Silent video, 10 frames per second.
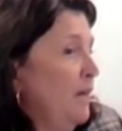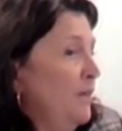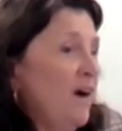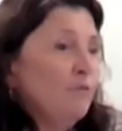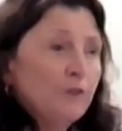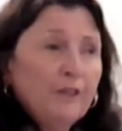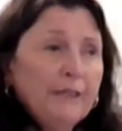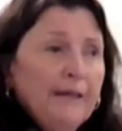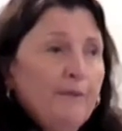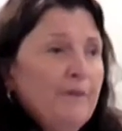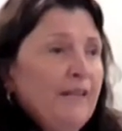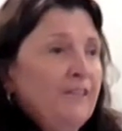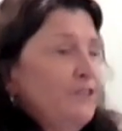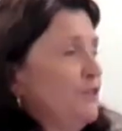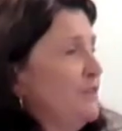Not really. I mean,
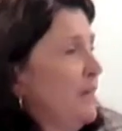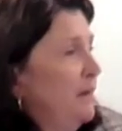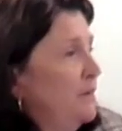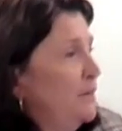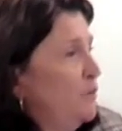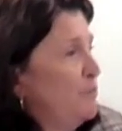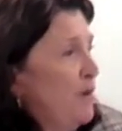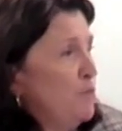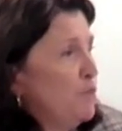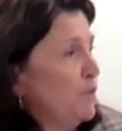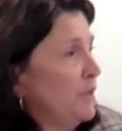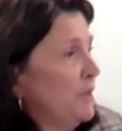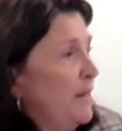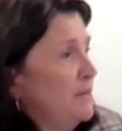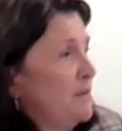I just signed paperwork
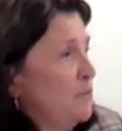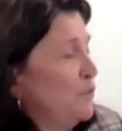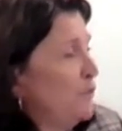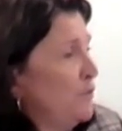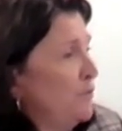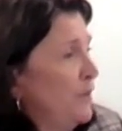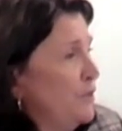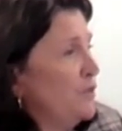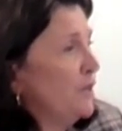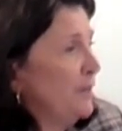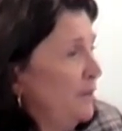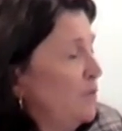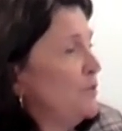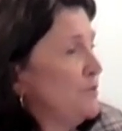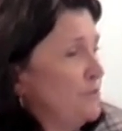last summer for a fire truck, and it
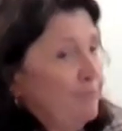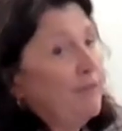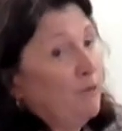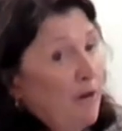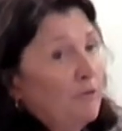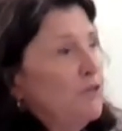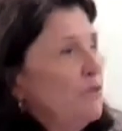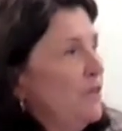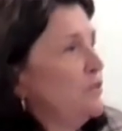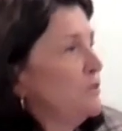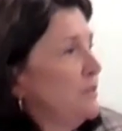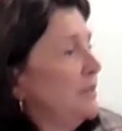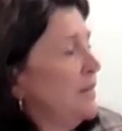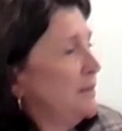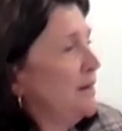was around 2 years at
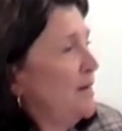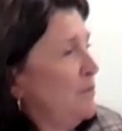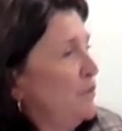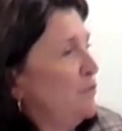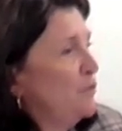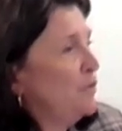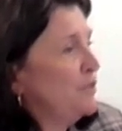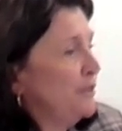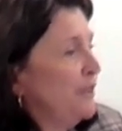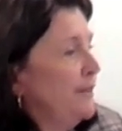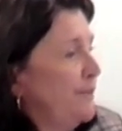that time, unfortunately.